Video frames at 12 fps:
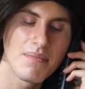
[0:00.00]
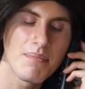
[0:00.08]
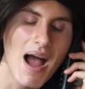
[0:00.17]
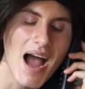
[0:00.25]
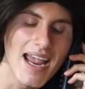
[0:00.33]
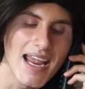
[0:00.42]

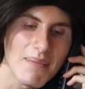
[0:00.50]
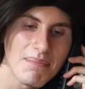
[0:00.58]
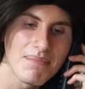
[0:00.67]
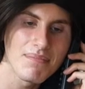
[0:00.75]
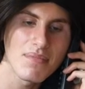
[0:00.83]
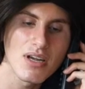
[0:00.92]
Bye.
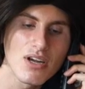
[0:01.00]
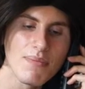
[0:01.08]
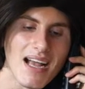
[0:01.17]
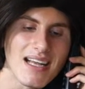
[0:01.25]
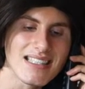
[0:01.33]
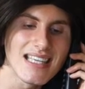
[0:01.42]

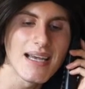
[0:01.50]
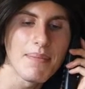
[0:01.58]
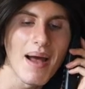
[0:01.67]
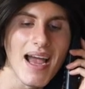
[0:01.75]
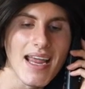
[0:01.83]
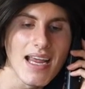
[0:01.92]
Goodbye, see ya,
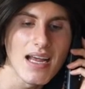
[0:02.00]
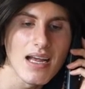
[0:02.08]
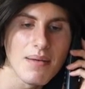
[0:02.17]
bye.